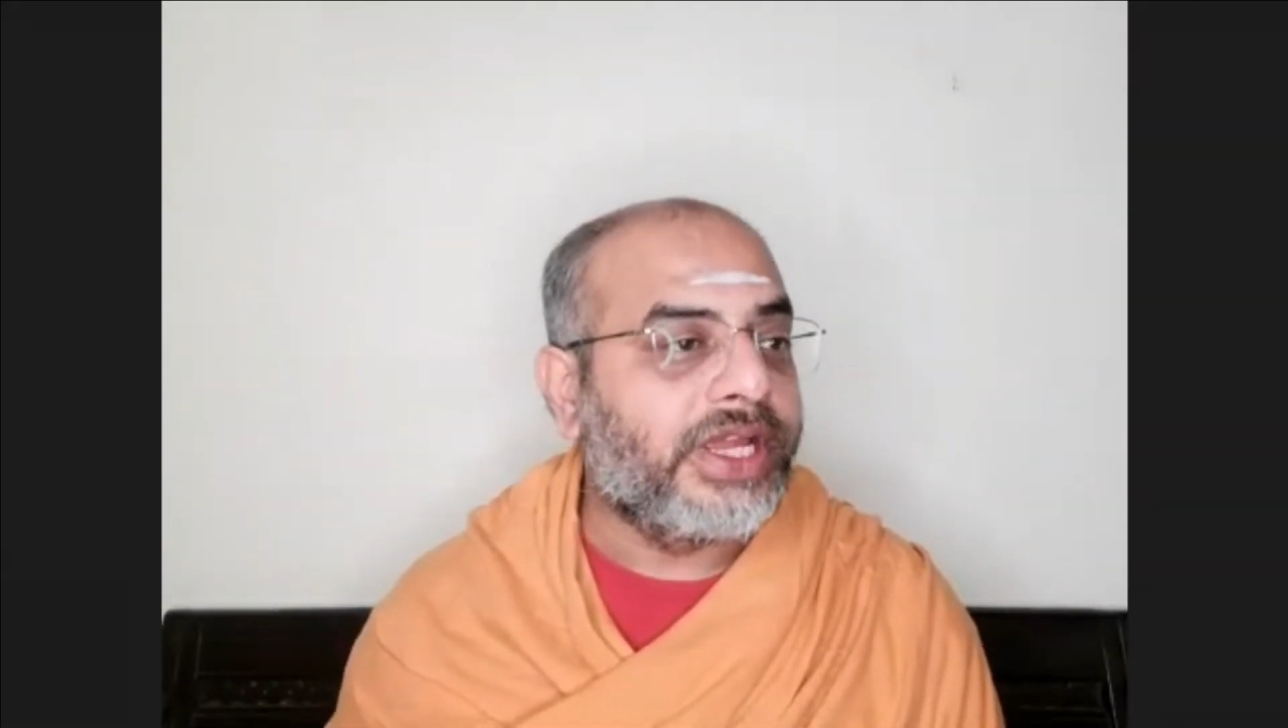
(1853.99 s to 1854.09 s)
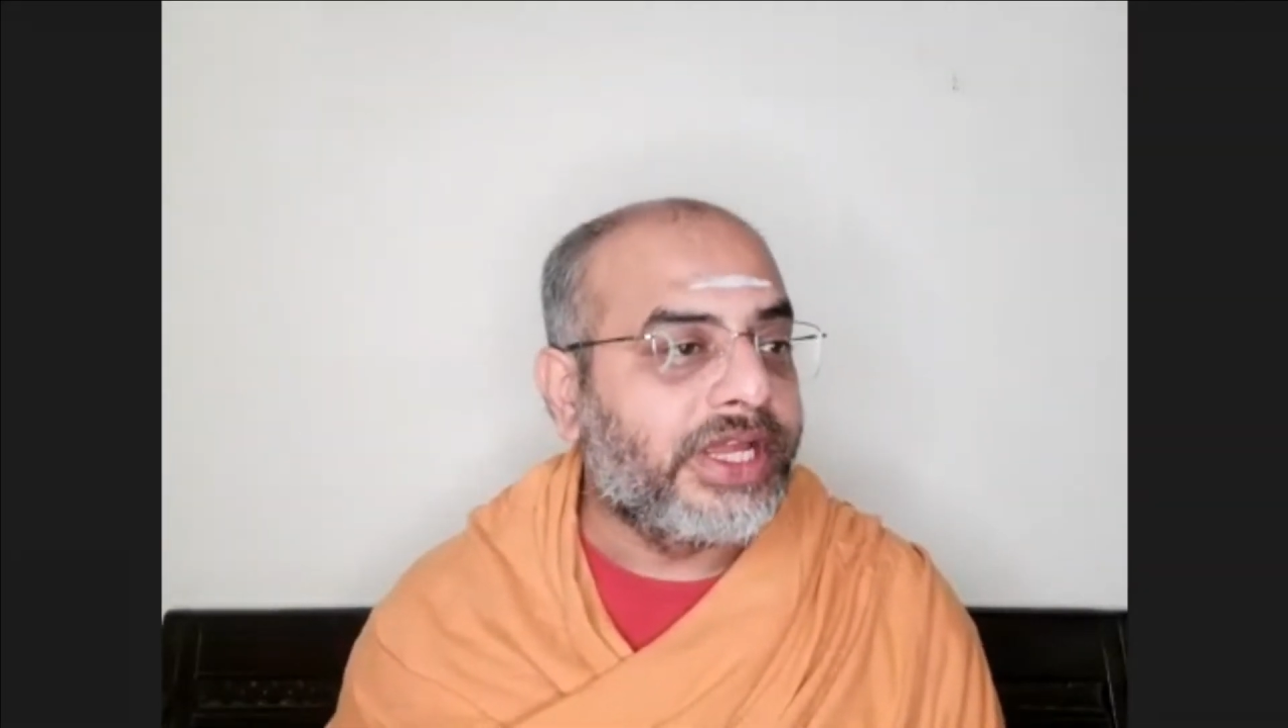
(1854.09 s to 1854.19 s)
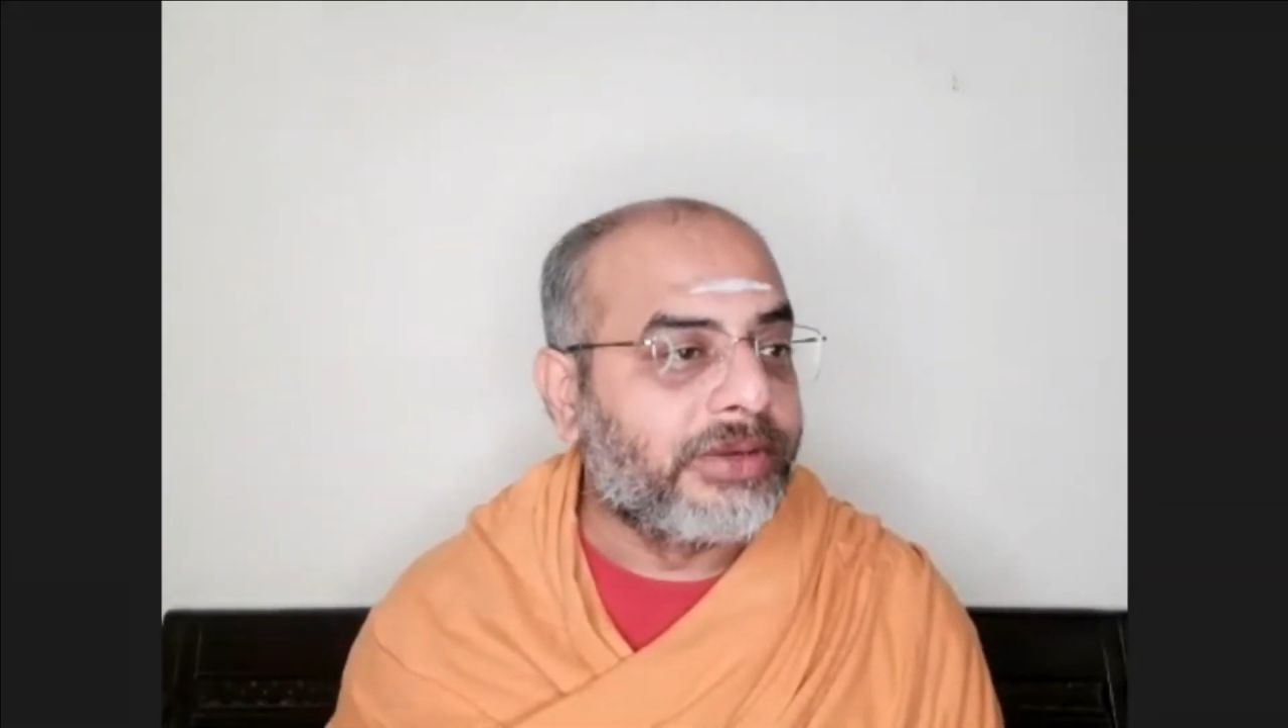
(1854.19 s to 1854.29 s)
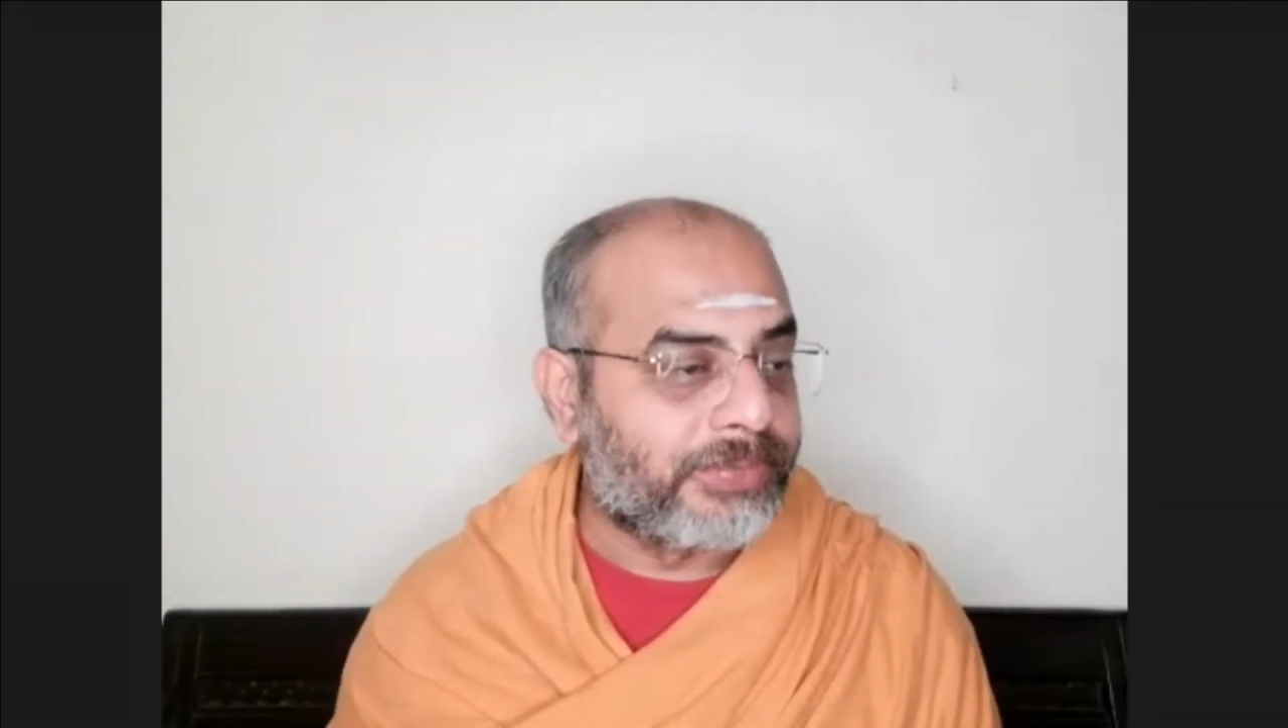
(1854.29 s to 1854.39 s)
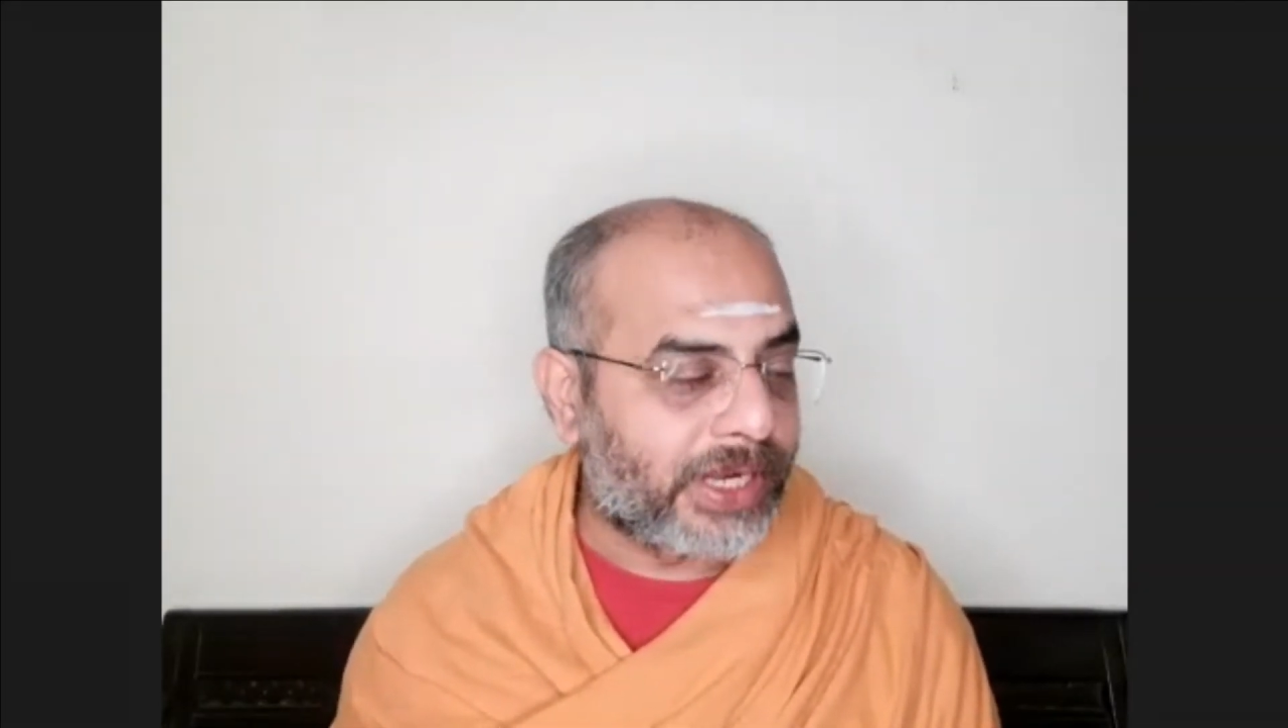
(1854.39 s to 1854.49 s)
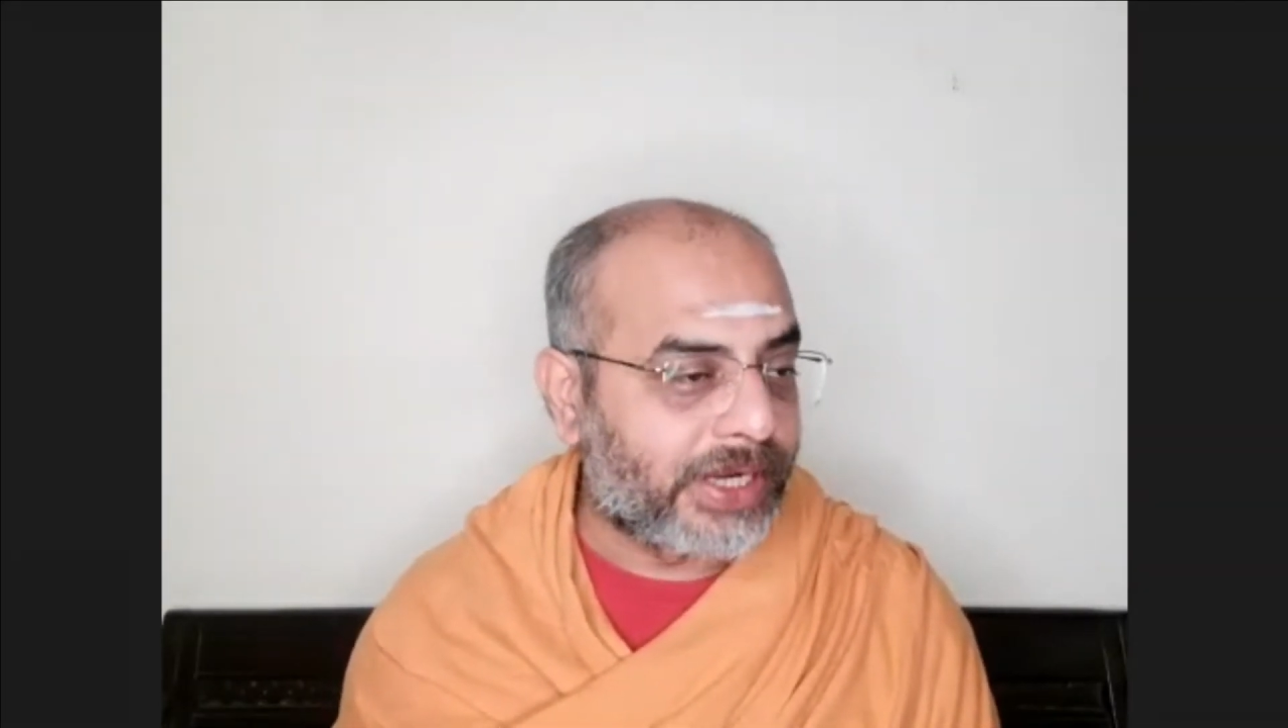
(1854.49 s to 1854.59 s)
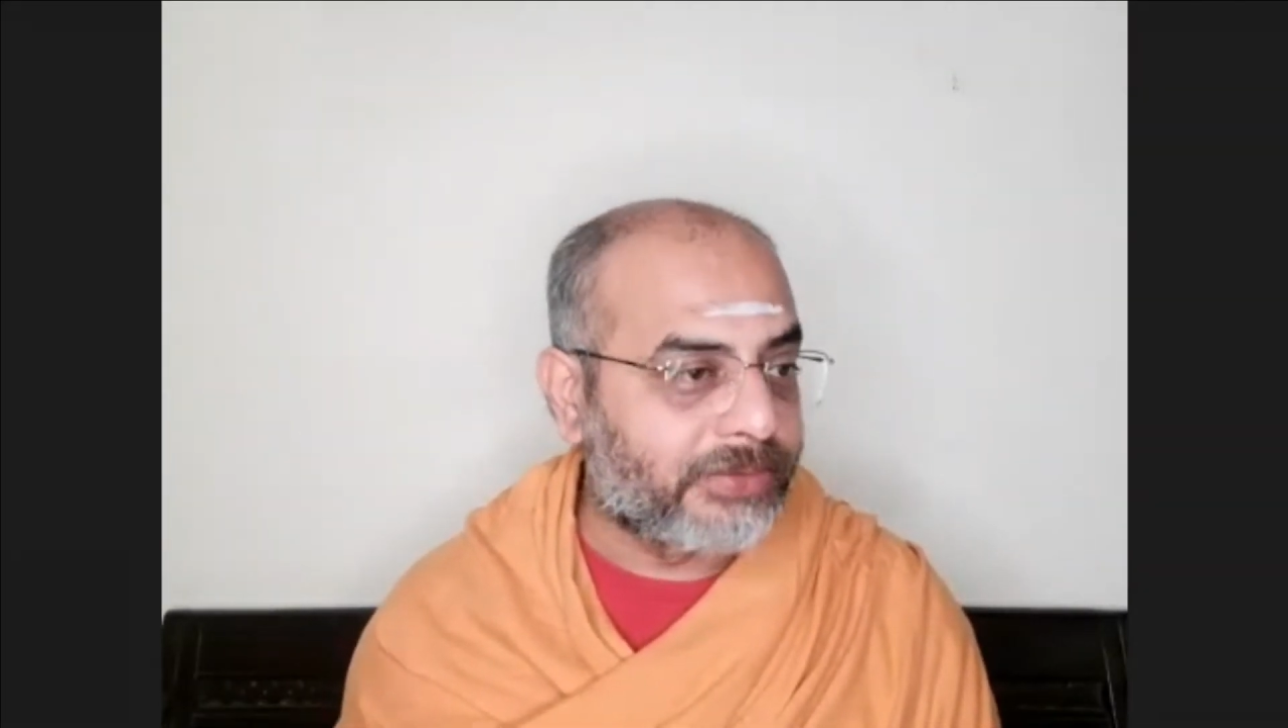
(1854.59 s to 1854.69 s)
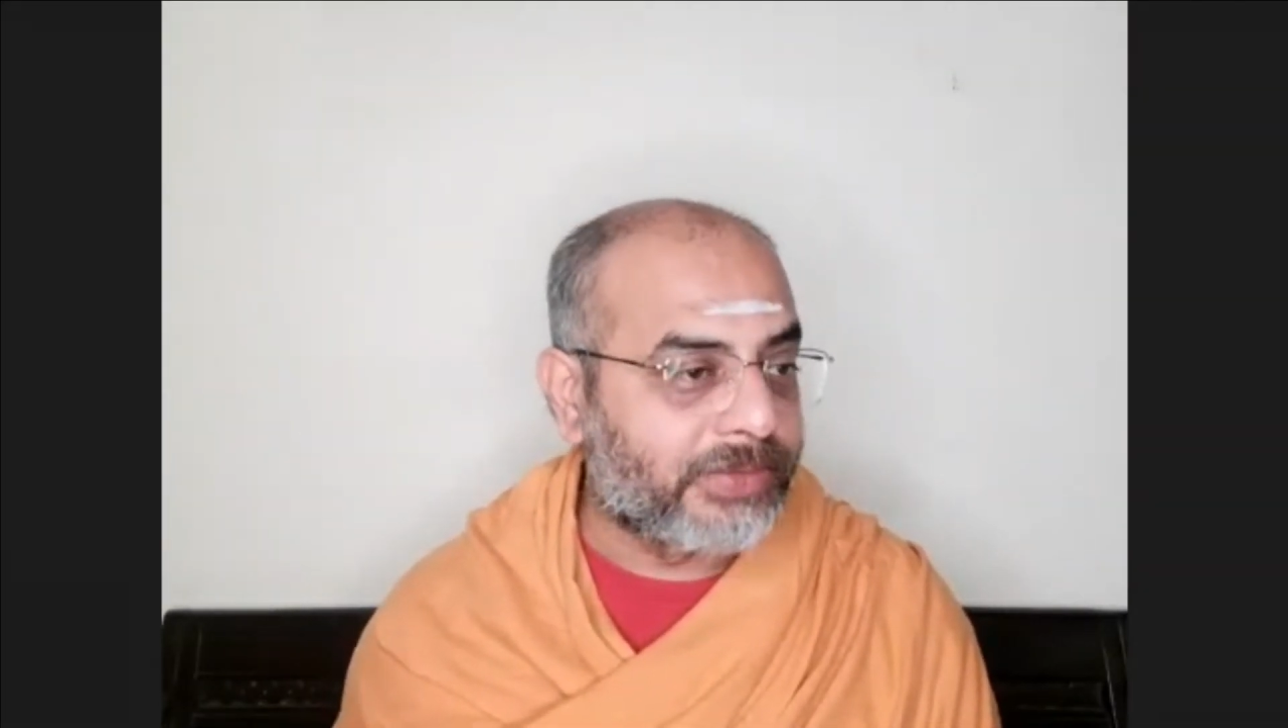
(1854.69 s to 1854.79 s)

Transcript: implied